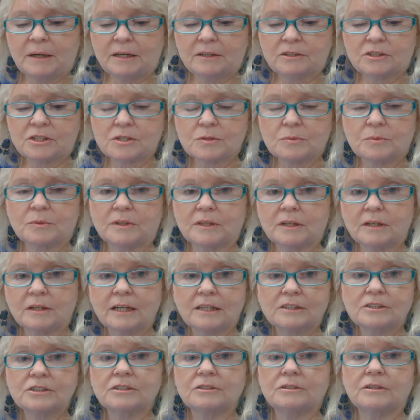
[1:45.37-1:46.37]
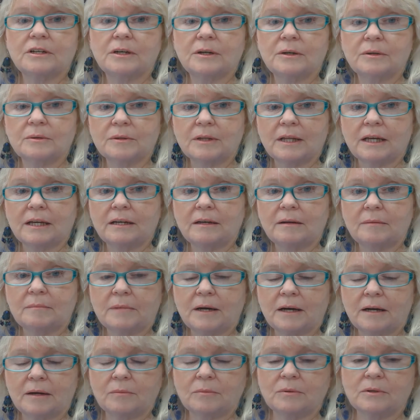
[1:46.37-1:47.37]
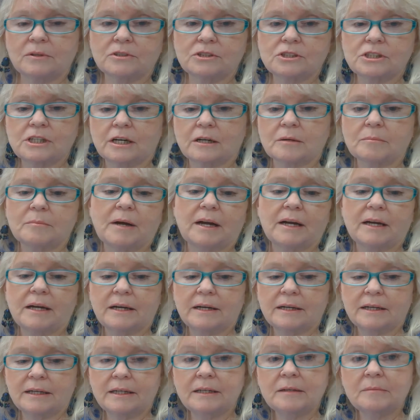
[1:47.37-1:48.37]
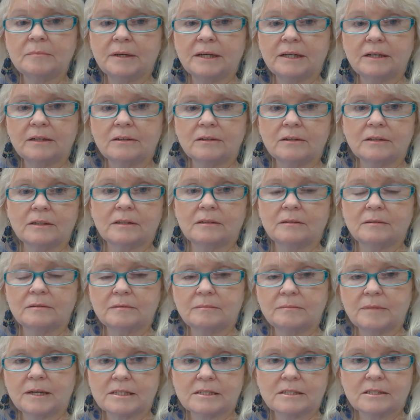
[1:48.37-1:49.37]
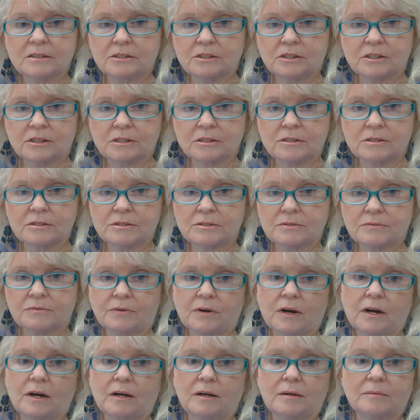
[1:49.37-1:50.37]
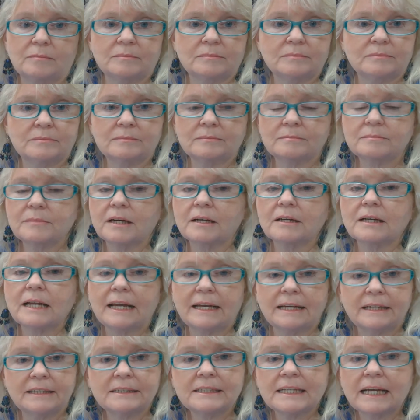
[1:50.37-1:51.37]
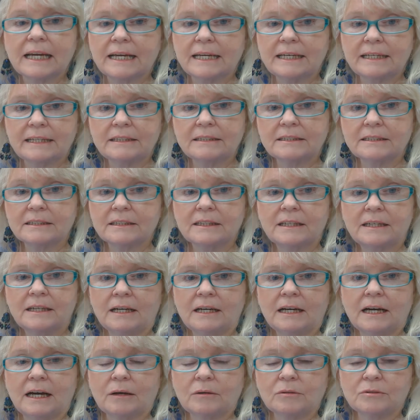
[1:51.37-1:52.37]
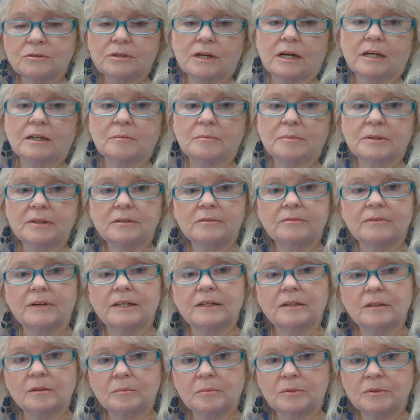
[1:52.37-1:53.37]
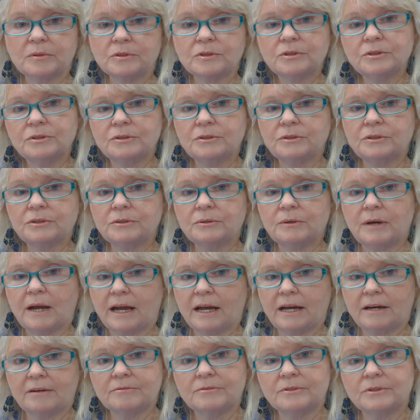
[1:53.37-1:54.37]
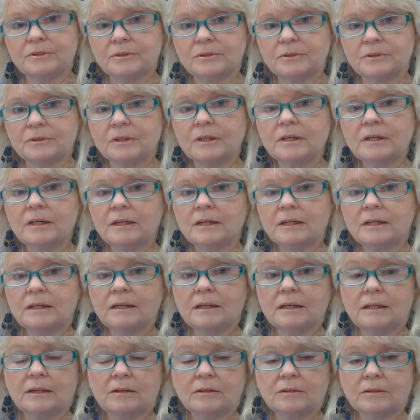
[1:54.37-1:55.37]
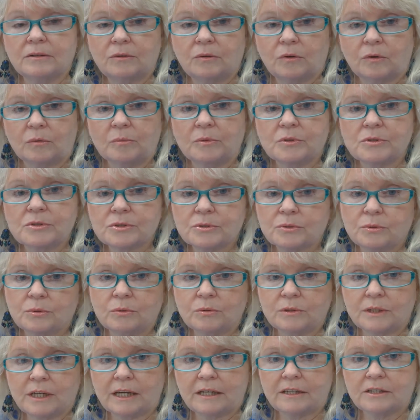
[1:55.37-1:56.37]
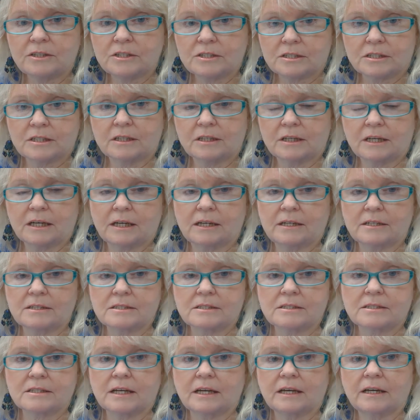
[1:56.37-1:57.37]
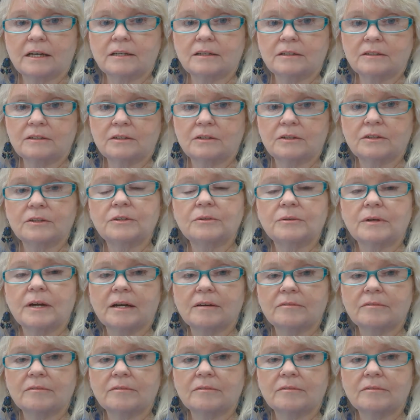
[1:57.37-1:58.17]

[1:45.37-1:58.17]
Just wanted to let you know that I will check my email and messages from about 8 to 8. I'll try to be available to you after the normal school day, just in case that you